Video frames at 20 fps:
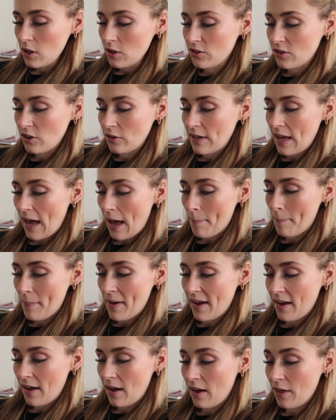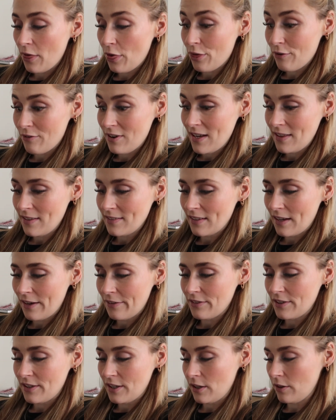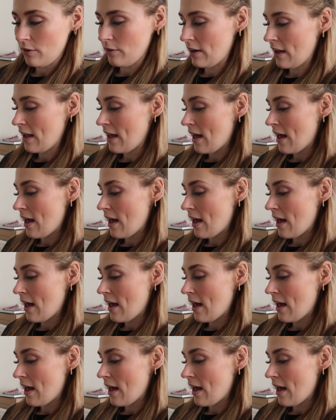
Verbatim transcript: so yeah, but three this afternoon